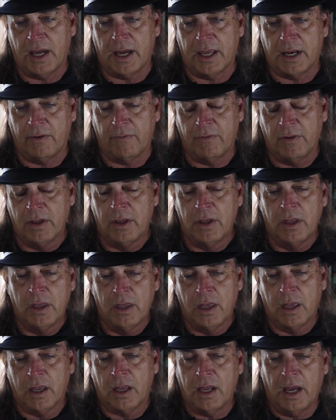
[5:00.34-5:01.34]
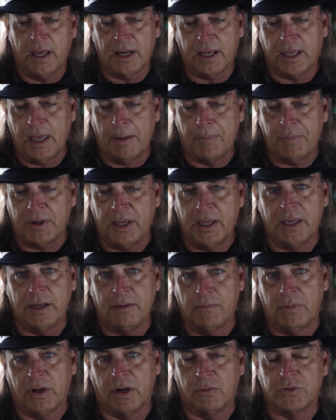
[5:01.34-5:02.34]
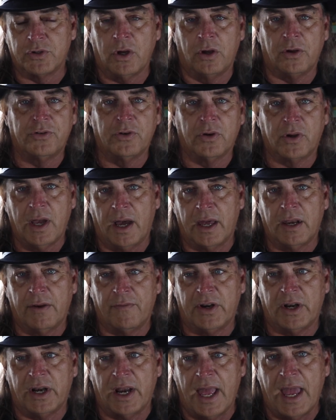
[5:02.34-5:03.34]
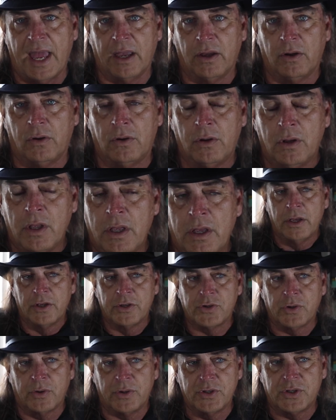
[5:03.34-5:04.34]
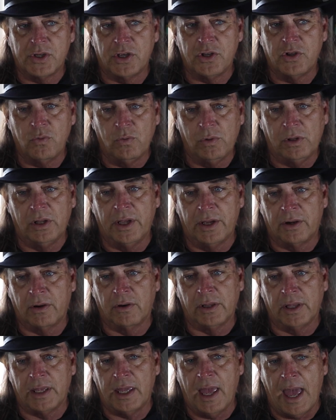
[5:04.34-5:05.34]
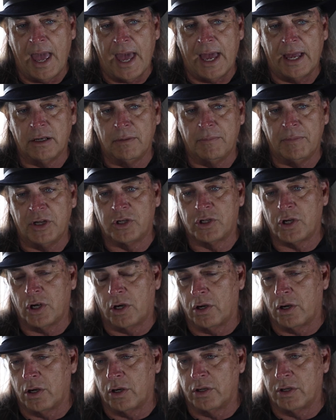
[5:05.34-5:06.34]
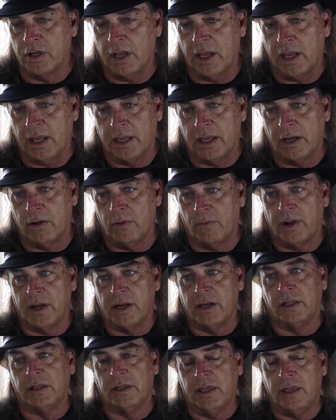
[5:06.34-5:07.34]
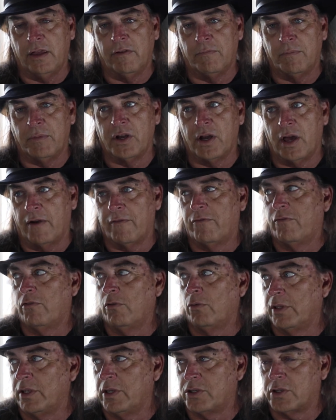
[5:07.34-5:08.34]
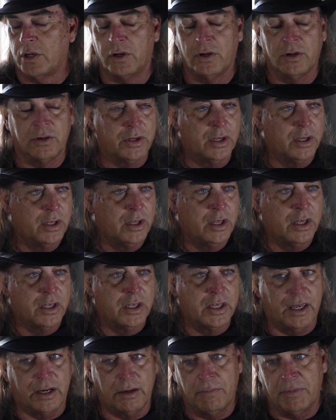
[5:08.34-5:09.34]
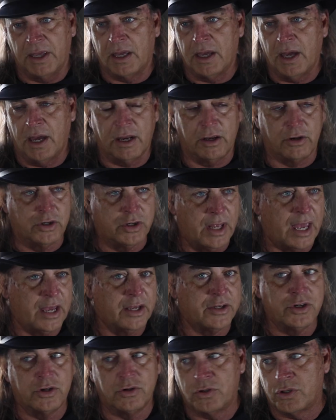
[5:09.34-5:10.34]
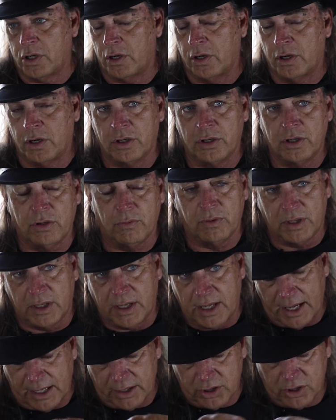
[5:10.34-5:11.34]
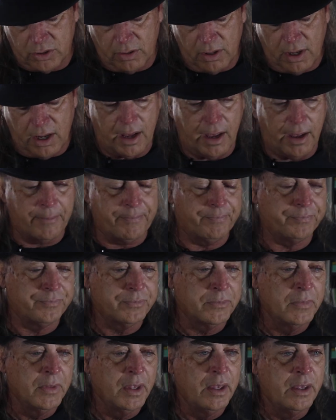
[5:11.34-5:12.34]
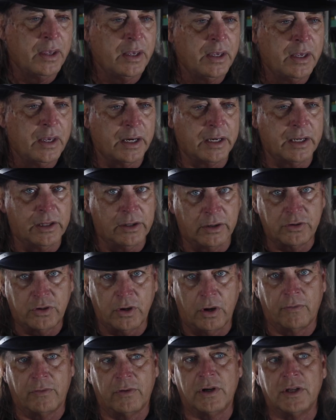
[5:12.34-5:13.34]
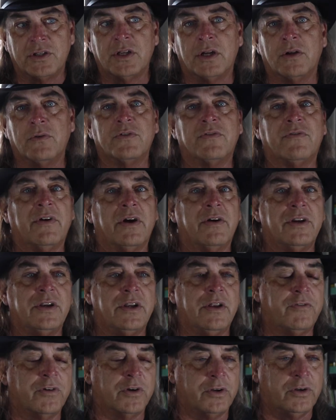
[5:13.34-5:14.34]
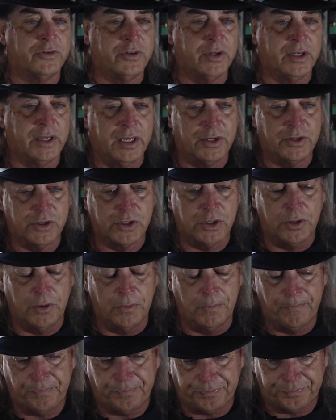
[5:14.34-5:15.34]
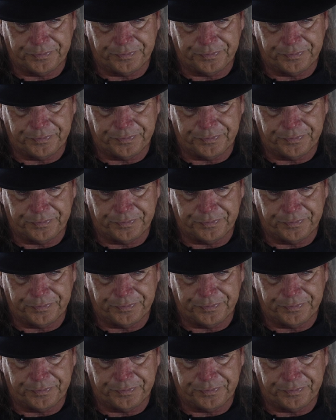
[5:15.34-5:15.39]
kind of, kind of kept it hidden, but it was also kind of at an angle. So he said you literally had to be turned and getting ready to leave, but not fully turned. You had to be kind of, as you turned, you would catch your eye. And he looked over and he said it was very difficult to get to.